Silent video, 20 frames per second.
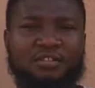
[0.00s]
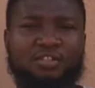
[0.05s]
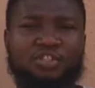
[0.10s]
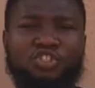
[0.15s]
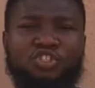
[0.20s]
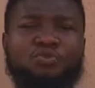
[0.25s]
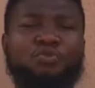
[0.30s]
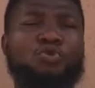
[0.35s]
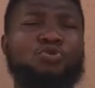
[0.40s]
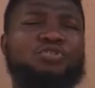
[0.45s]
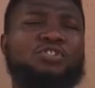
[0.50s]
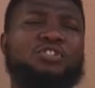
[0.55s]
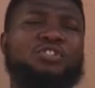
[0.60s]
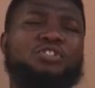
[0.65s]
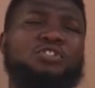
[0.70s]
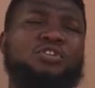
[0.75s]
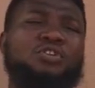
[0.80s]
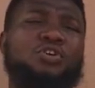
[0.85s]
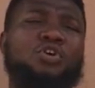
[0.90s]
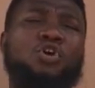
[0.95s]
smokes
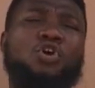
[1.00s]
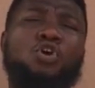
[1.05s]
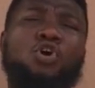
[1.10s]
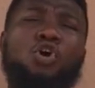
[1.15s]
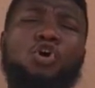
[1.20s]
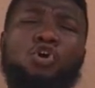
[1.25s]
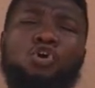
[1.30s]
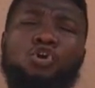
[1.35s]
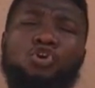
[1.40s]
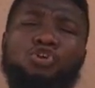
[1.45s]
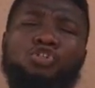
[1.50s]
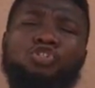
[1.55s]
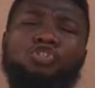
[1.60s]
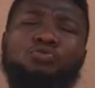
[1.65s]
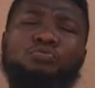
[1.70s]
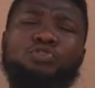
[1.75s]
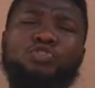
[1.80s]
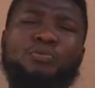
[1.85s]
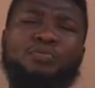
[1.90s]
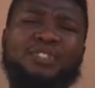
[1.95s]
or
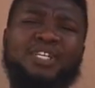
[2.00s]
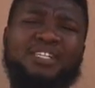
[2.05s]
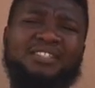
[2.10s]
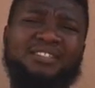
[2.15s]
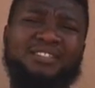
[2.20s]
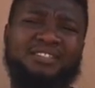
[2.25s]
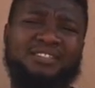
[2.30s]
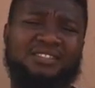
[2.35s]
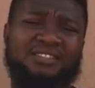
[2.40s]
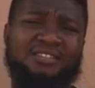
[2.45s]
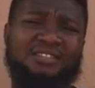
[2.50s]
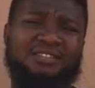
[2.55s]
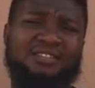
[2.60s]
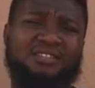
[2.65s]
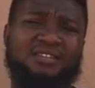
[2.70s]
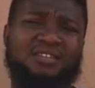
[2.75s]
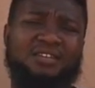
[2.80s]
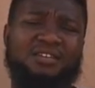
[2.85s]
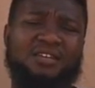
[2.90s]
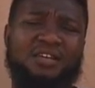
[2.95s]
consumes substances,
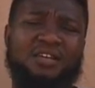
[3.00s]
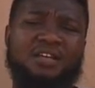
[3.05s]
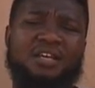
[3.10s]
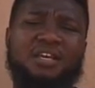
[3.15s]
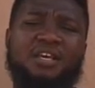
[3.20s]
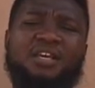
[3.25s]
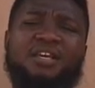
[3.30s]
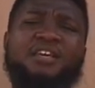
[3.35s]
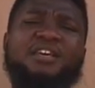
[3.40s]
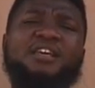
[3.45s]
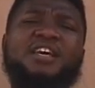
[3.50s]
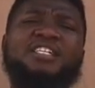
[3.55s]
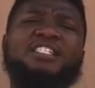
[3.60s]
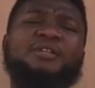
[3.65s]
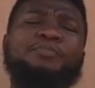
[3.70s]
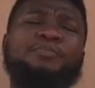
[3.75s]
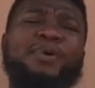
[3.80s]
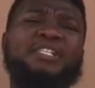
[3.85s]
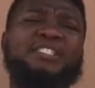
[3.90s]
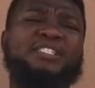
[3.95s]
he as a
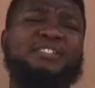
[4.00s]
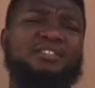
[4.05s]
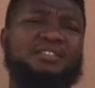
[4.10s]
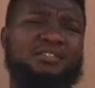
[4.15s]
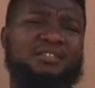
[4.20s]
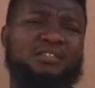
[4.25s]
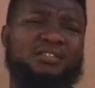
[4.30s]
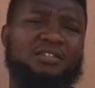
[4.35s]
person,